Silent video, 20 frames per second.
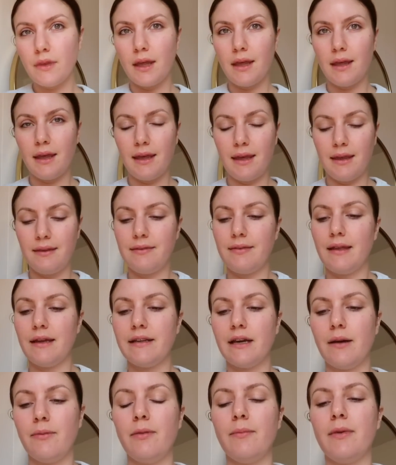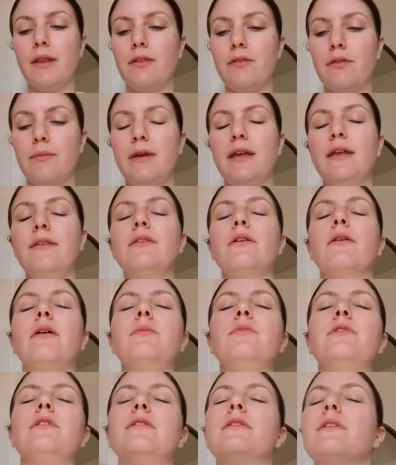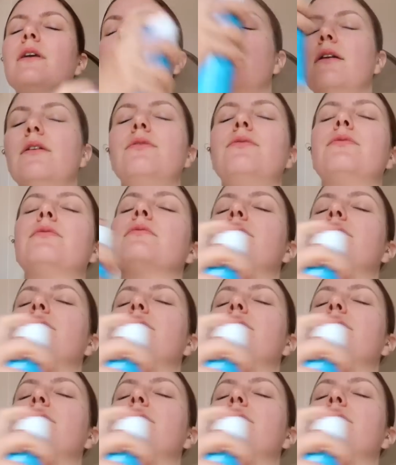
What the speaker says: It is that time of the month for me, so I'm just kind of